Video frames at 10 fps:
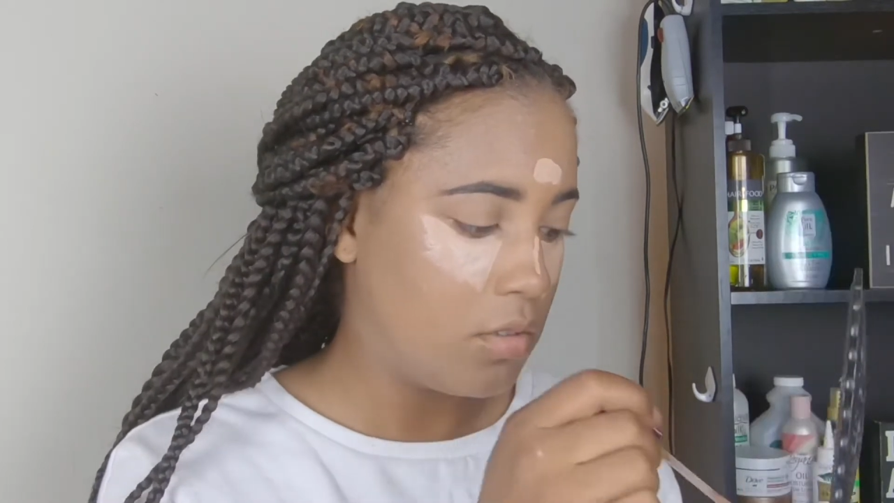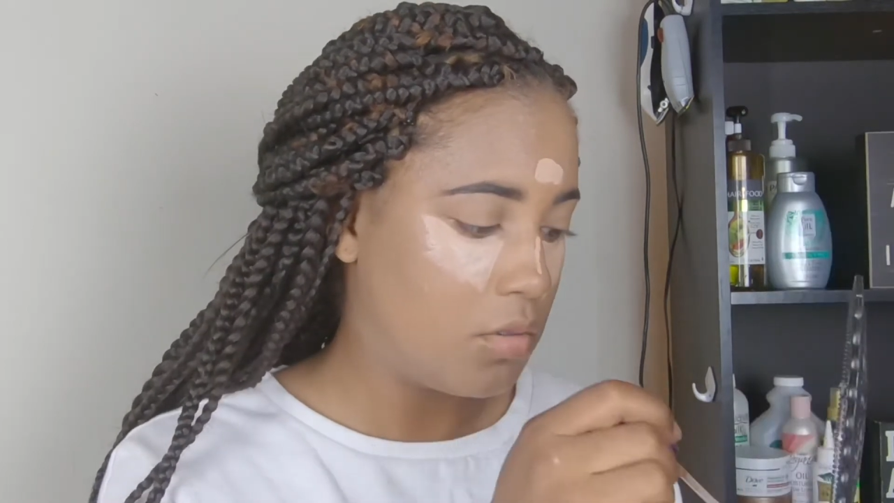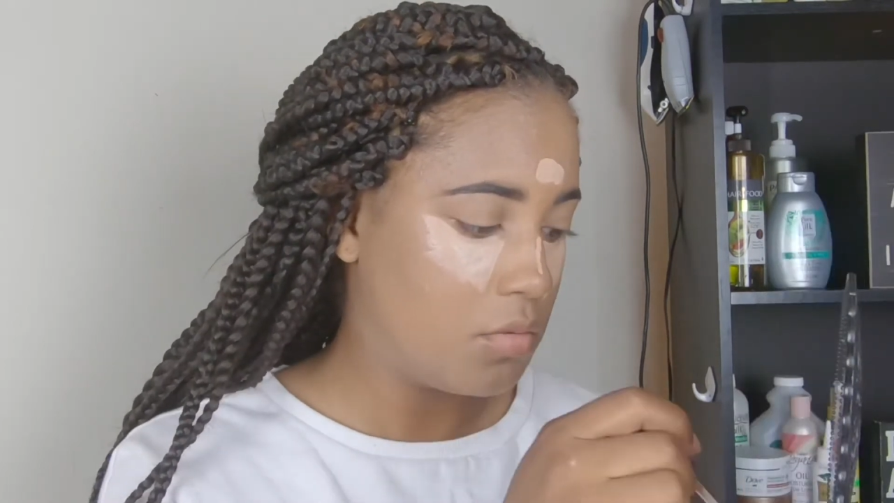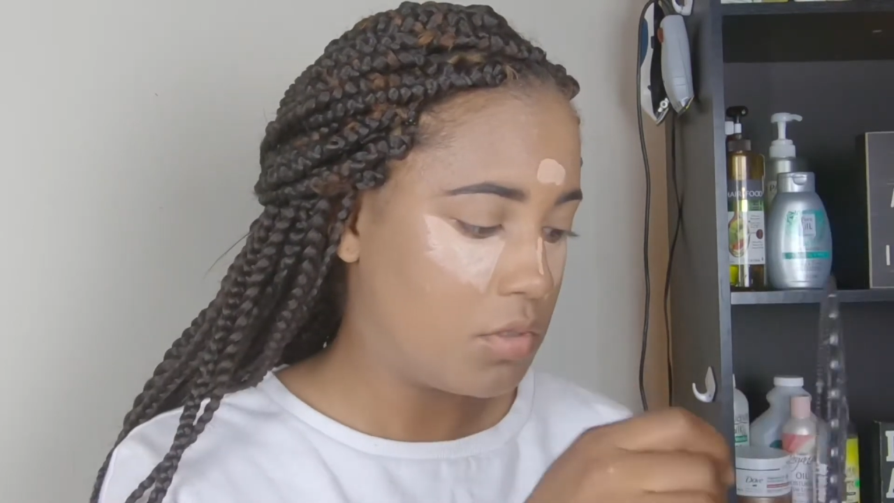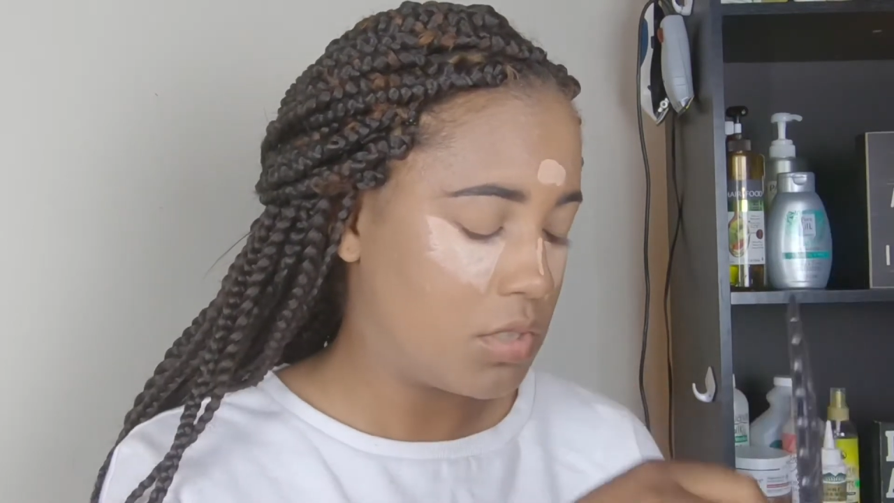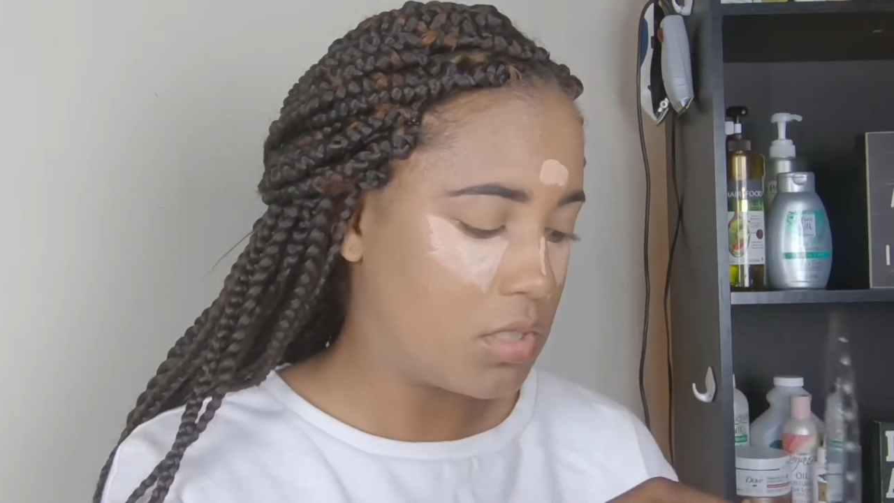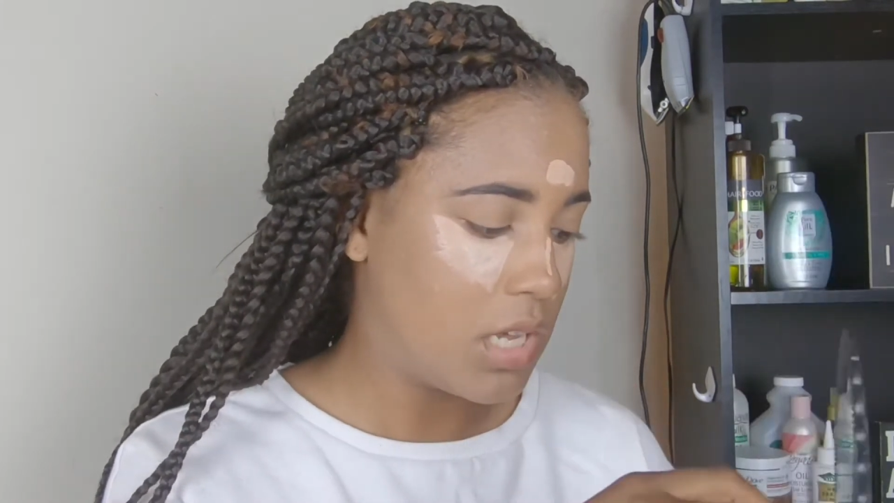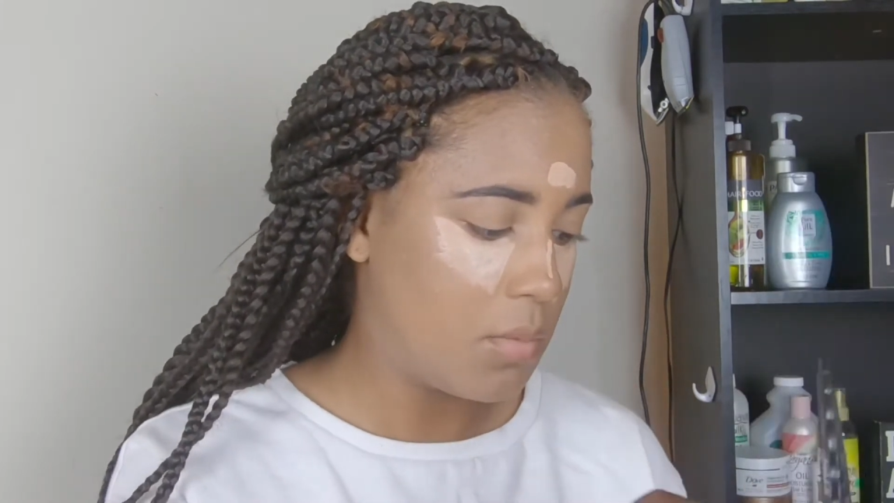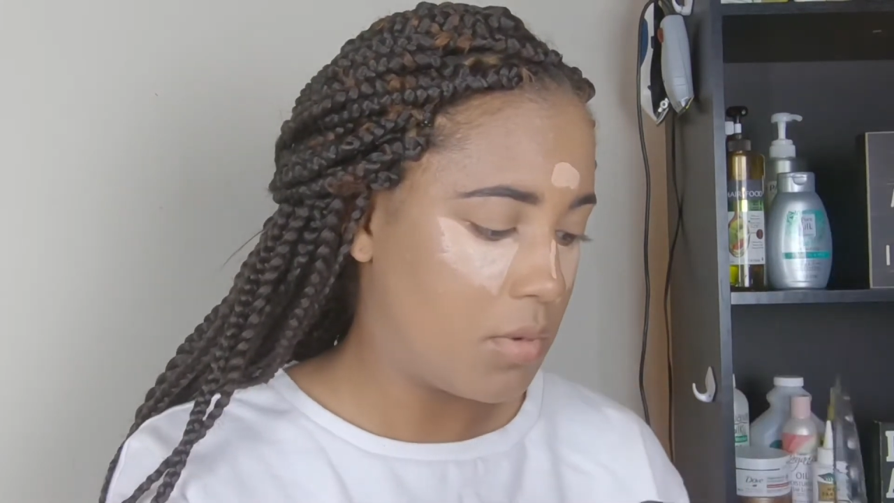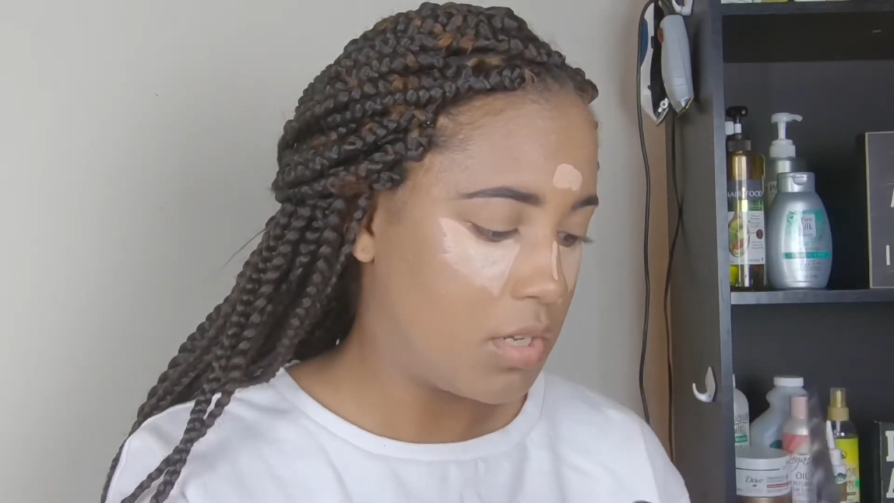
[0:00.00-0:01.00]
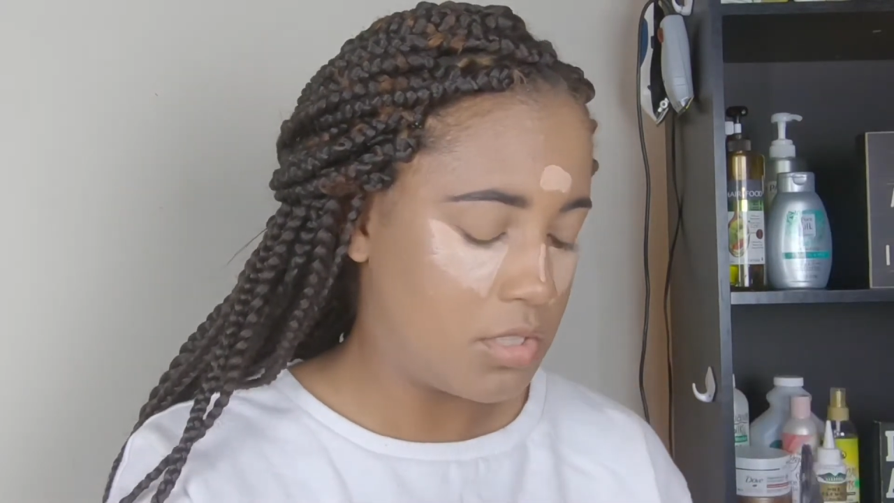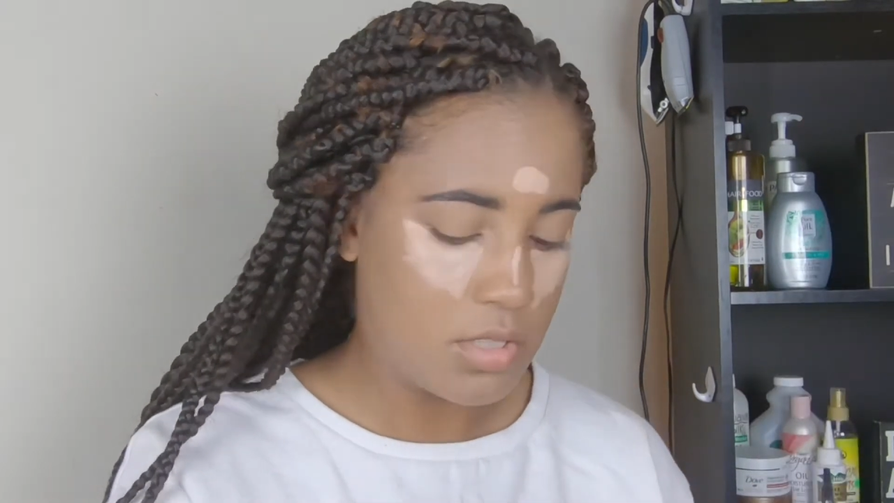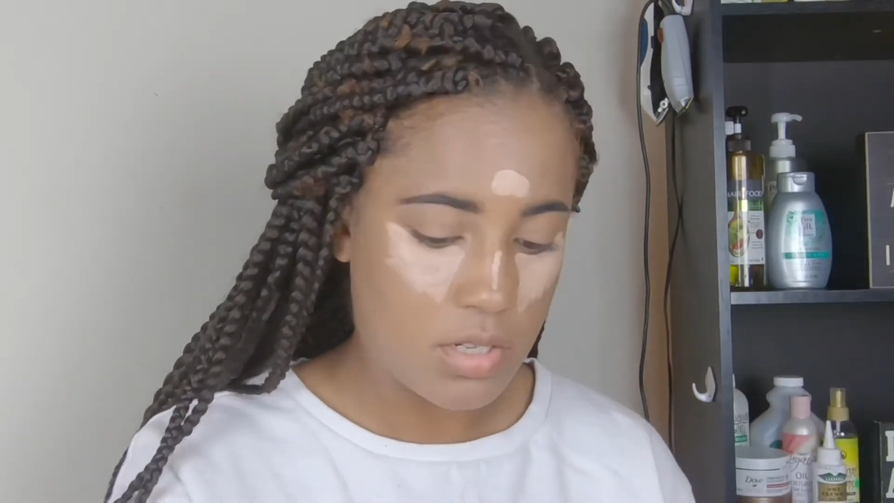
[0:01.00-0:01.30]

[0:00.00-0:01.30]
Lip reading: the nose, just that much.